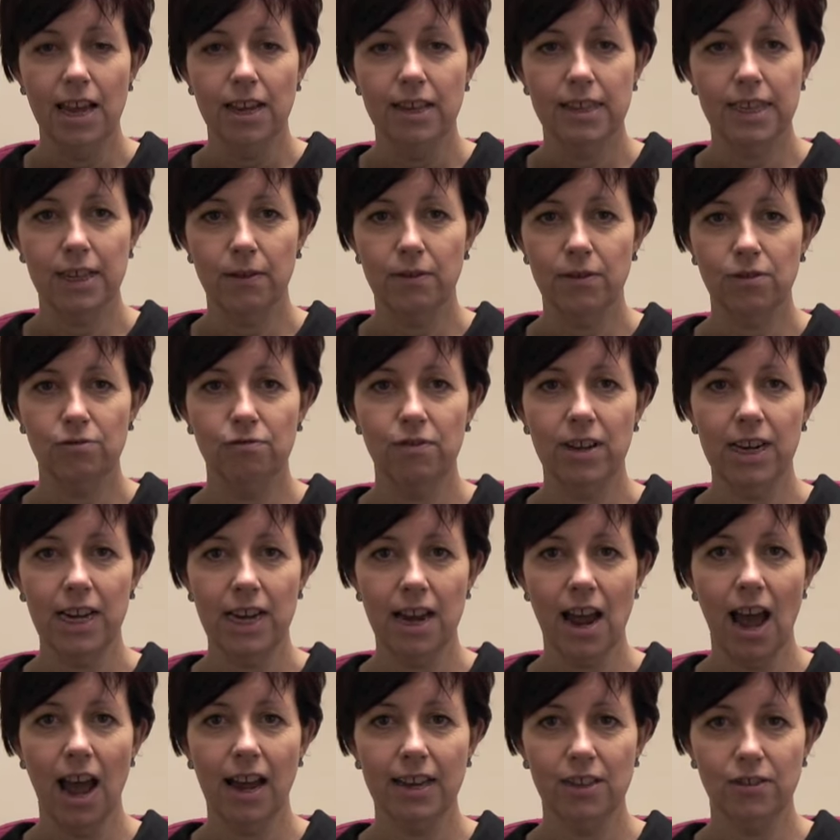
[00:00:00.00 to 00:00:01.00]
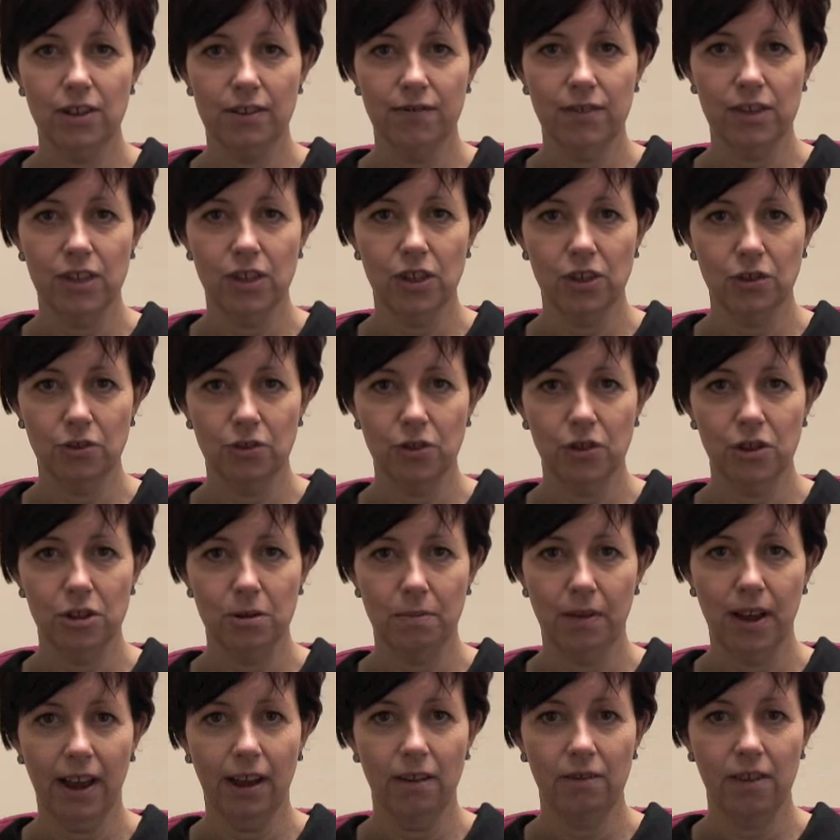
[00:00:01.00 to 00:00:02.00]
So it's really nice to have a discussion
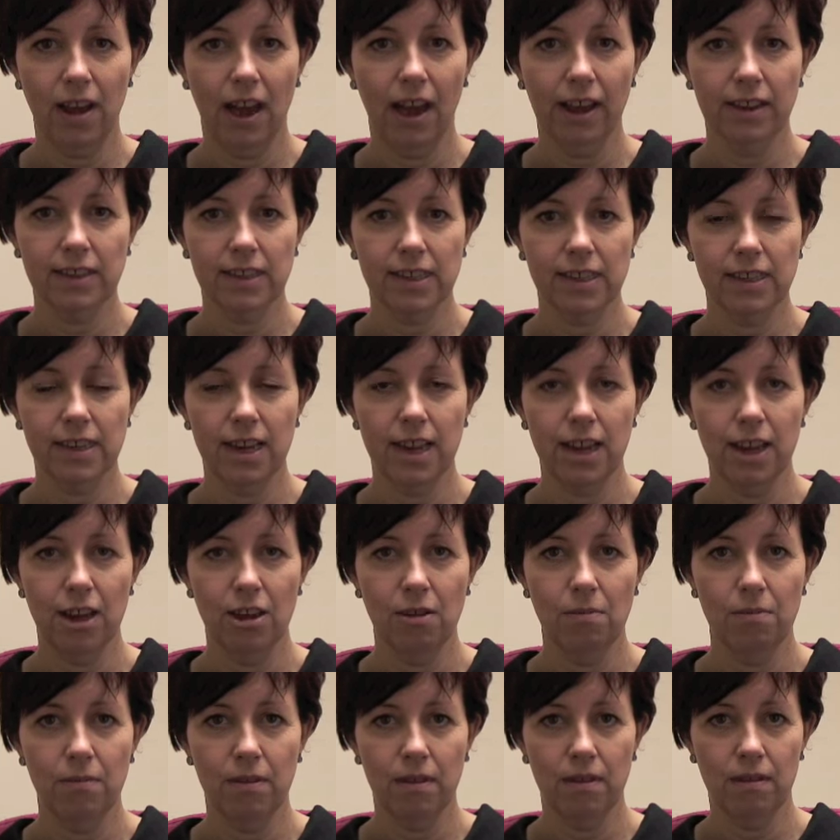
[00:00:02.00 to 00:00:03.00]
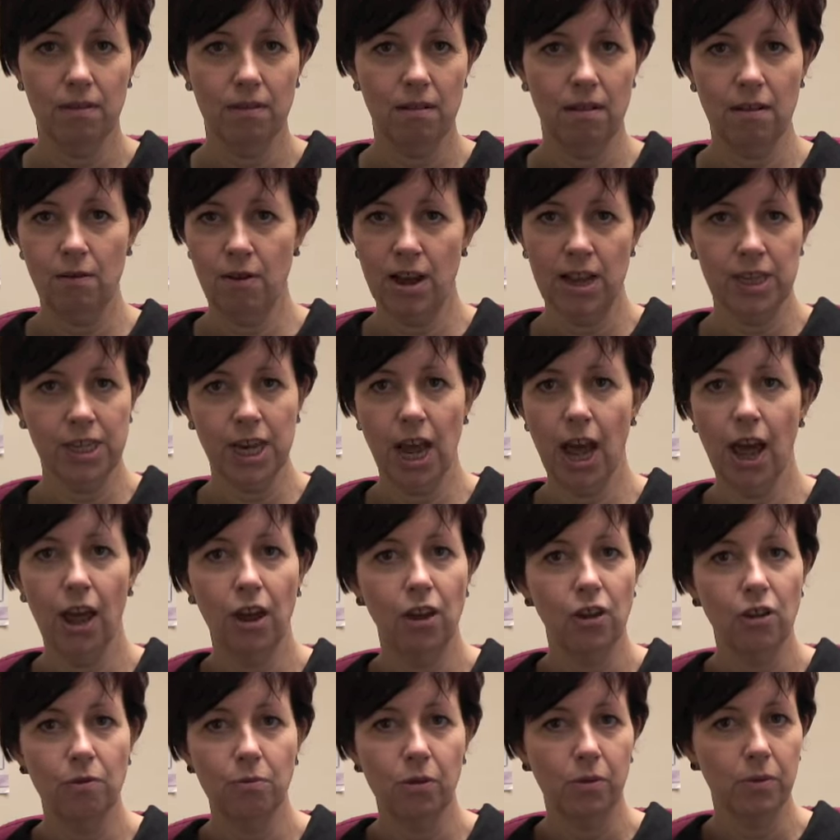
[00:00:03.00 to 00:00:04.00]
about that at
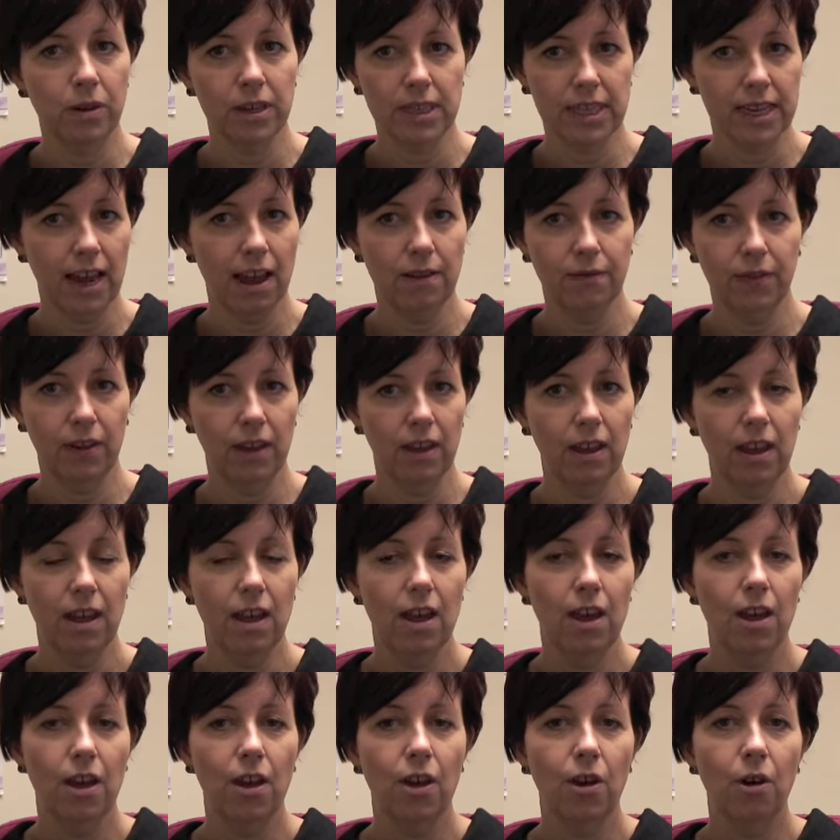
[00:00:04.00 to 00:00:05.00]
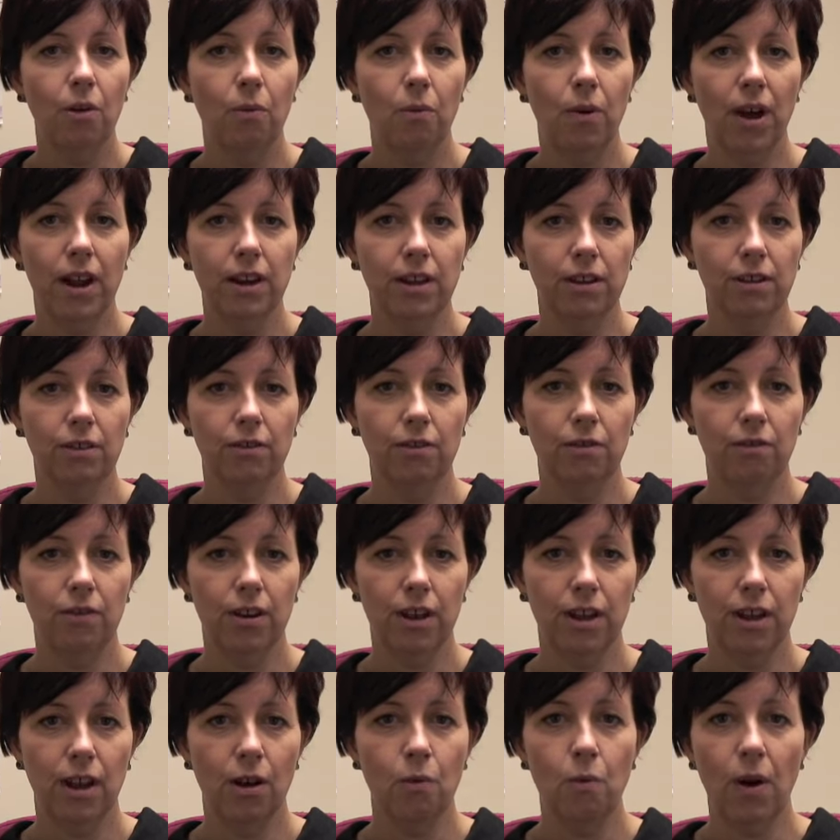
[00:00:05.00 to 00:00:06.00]
home or whatever when
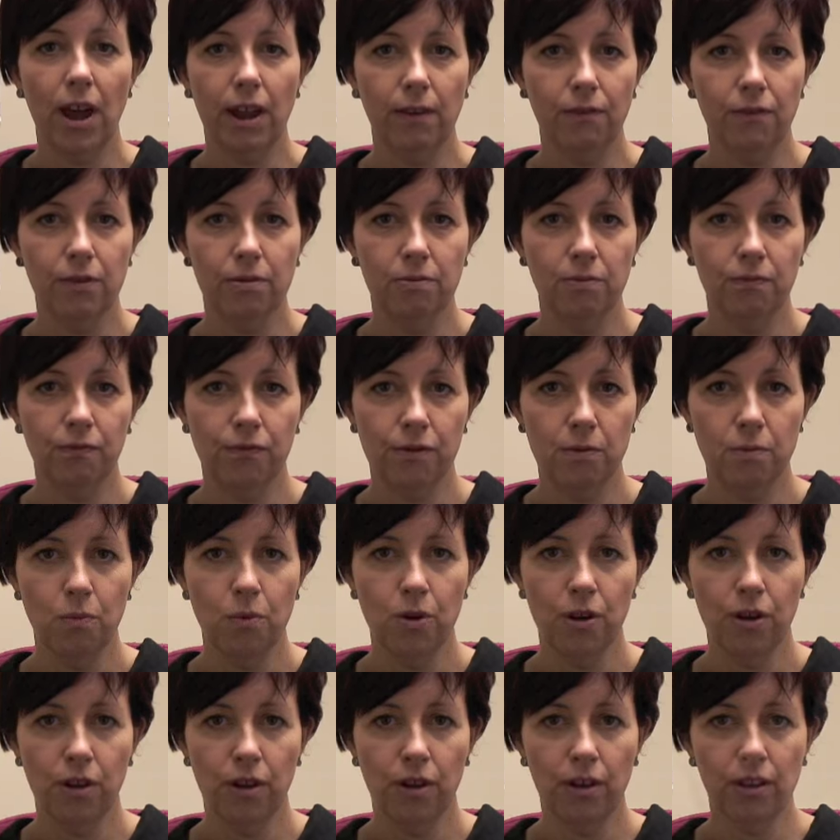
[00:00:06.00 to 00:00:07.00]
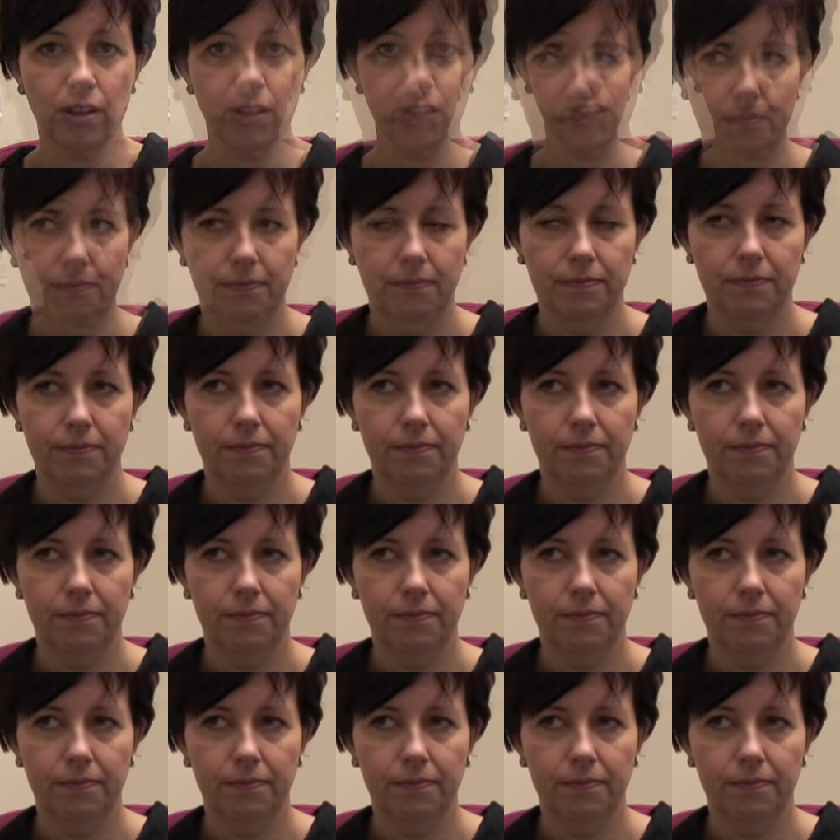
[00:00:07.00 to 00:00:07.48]
you're away from work.